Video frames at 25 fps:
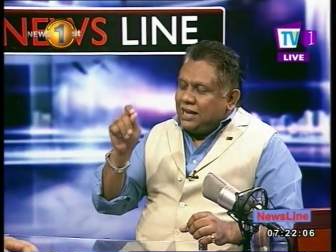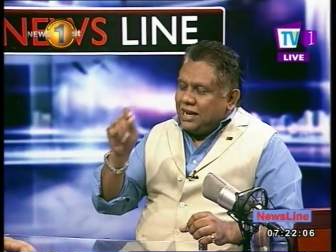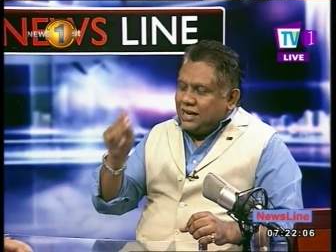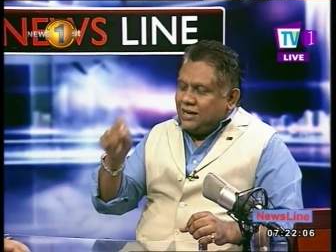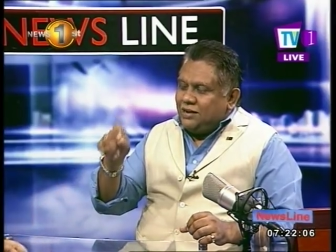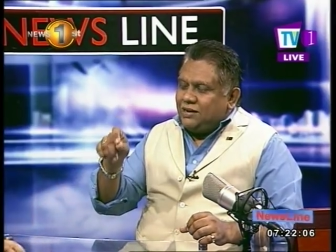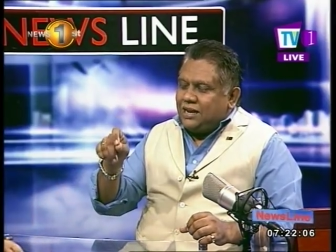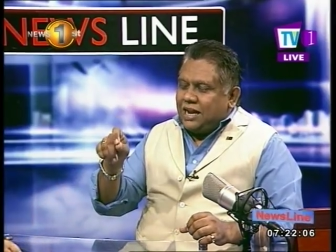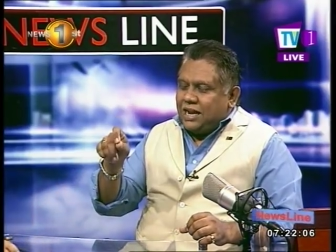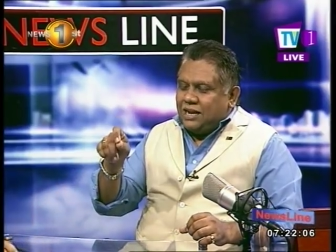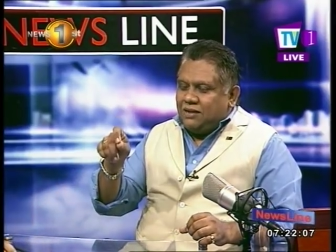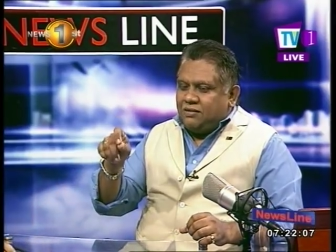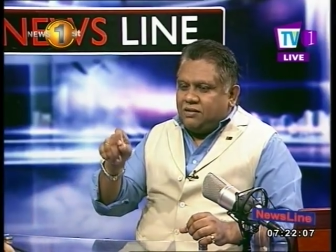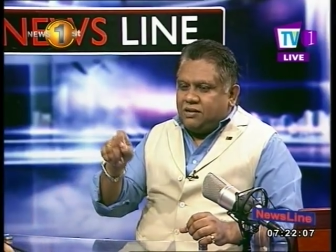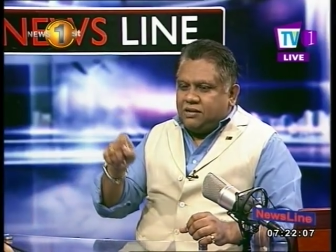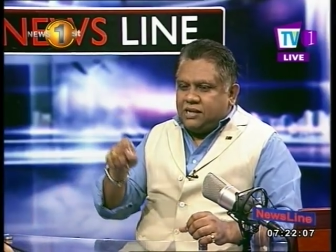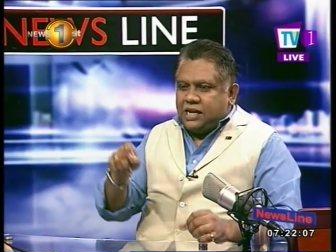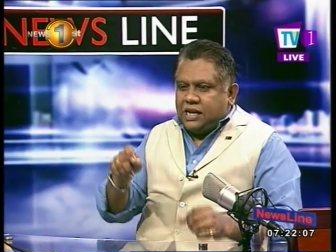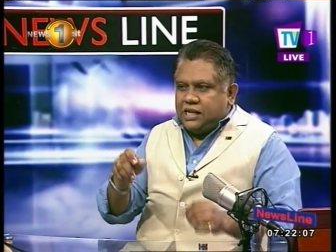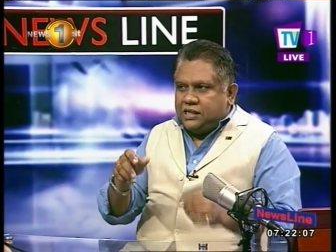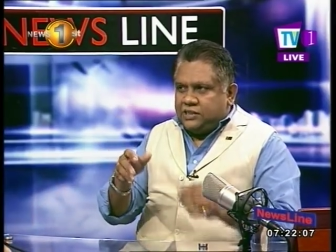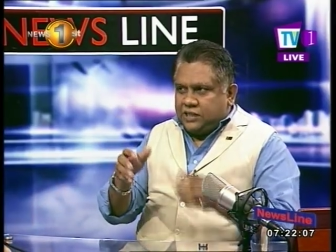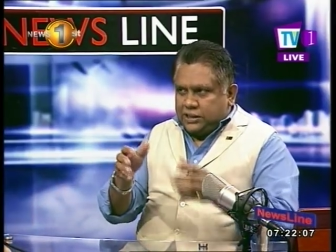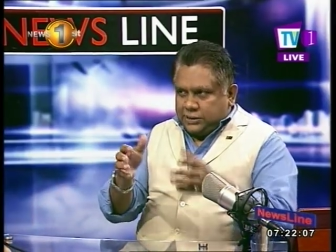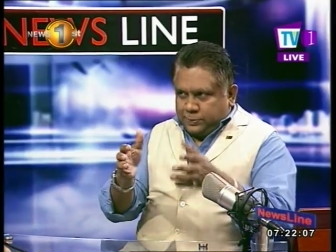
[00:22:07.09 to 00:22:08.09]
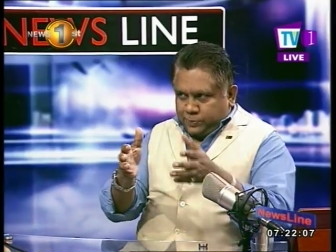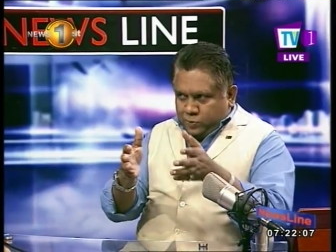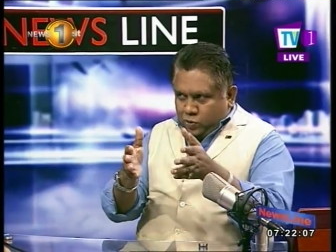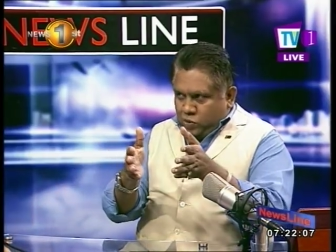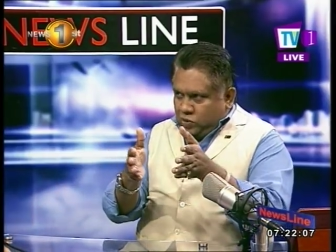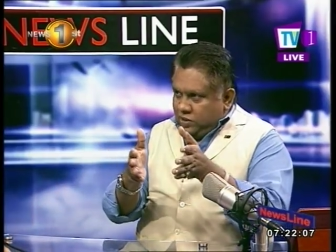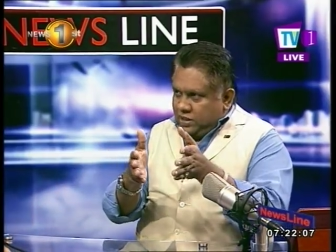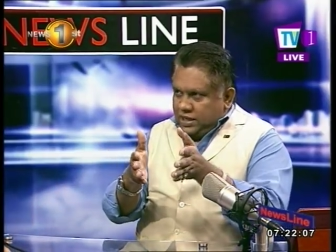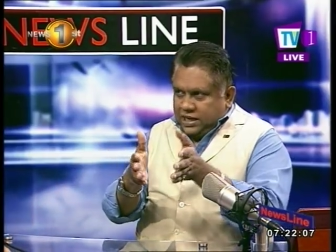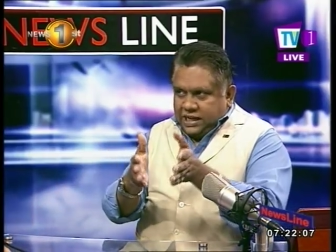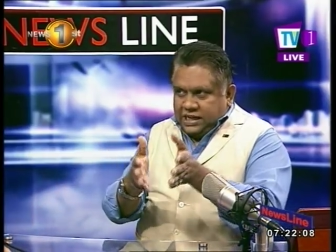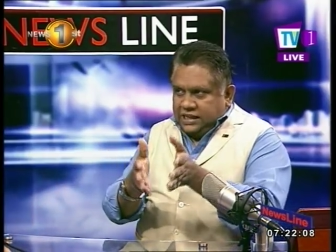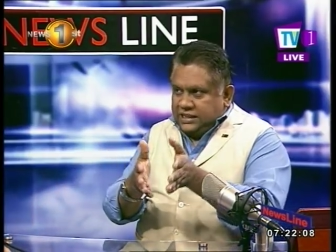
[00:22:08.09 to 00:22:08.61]
can can since he
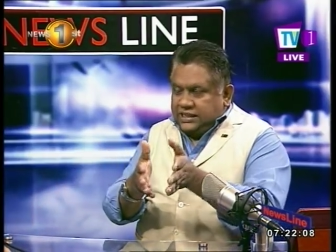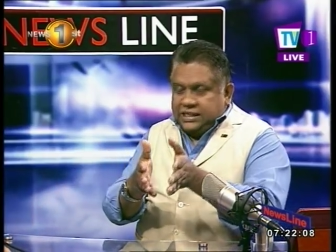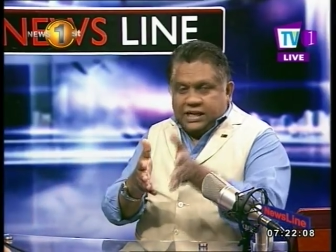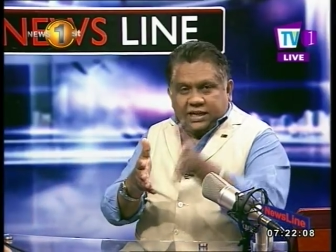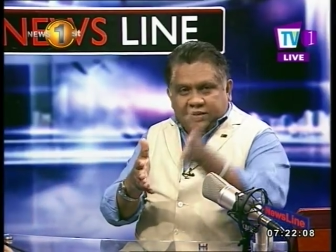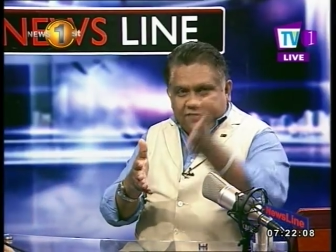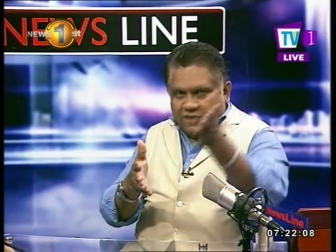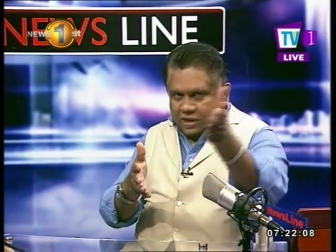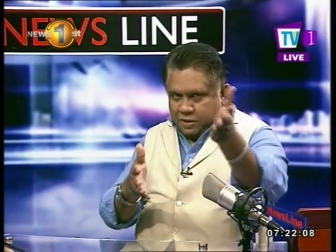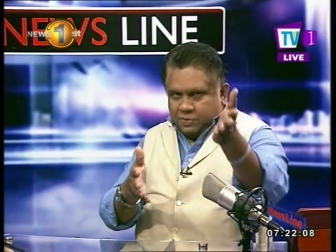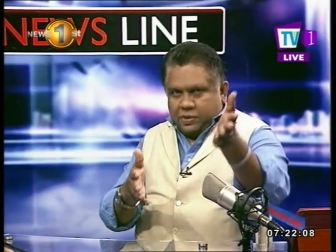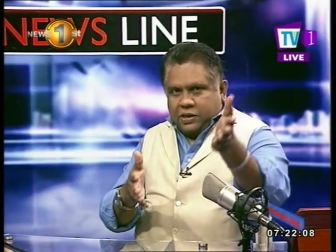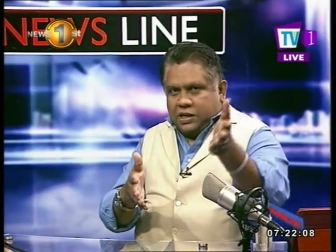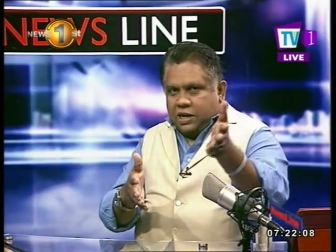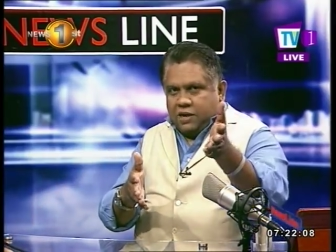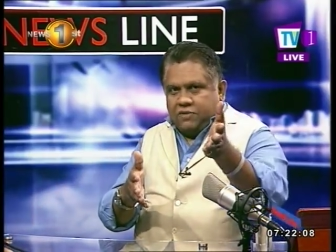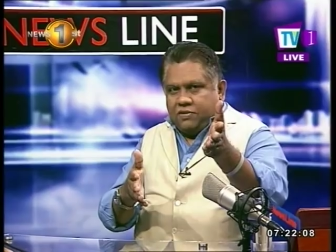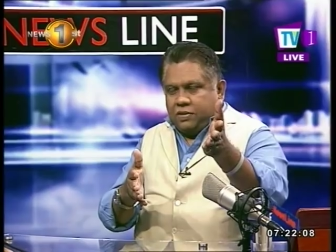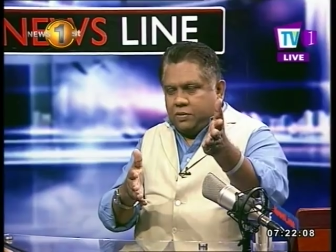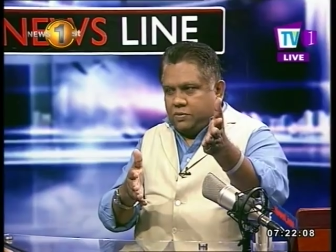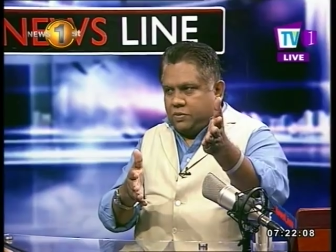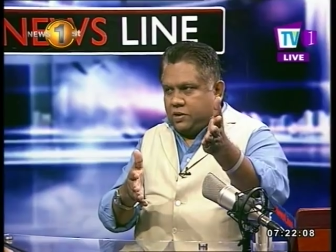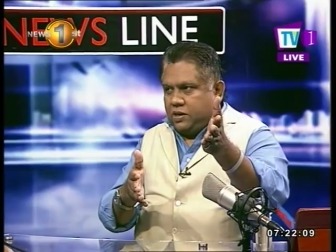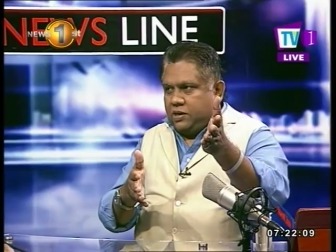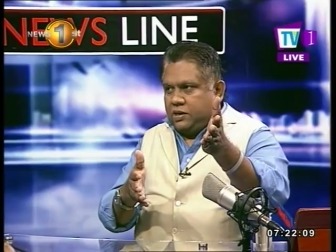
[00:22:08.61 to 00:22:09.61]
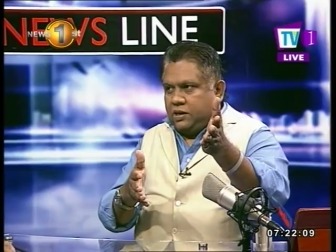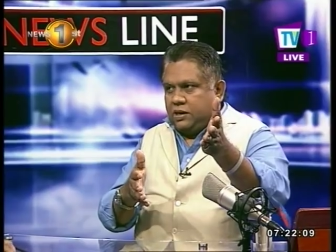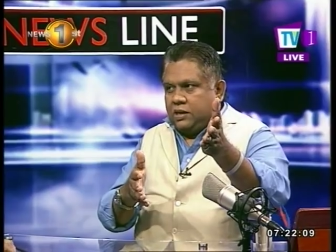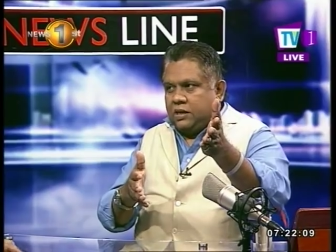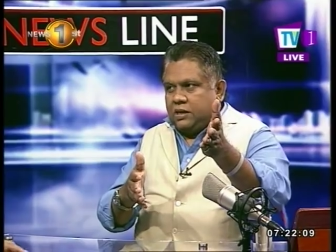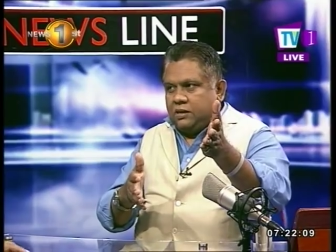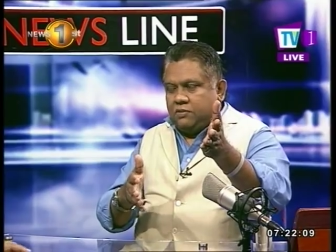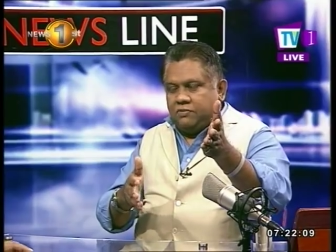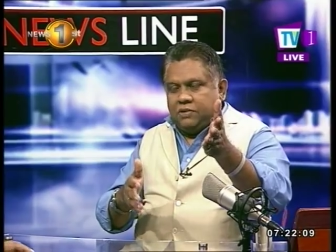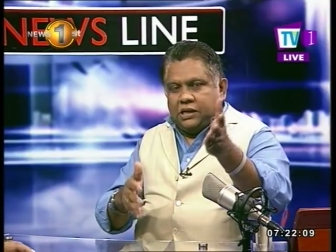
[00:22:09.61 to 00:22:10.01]
spoke of the legislative arm of government, yeah.